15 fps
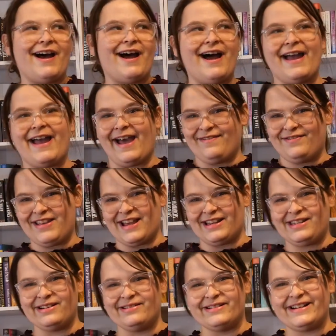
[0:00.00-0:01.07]
I have
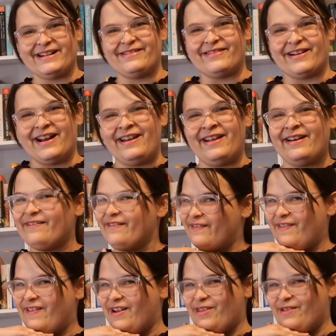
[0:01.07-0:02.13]
yet to read one
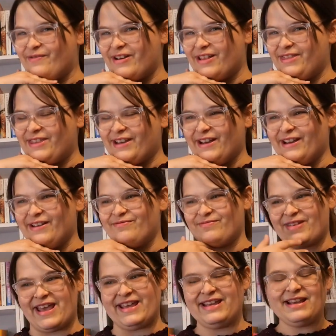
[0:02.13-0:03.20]
for the month of
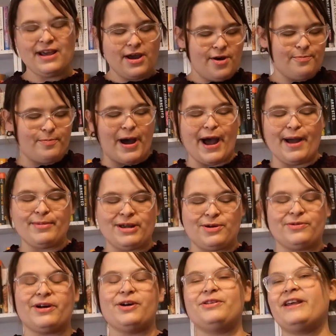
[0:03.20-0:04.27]
May, but I mean,
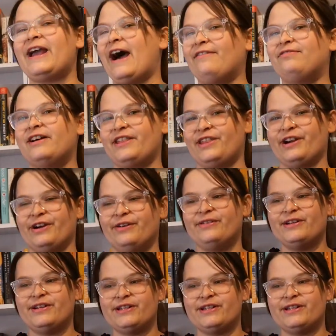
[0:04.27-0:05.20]
we're only halfway through,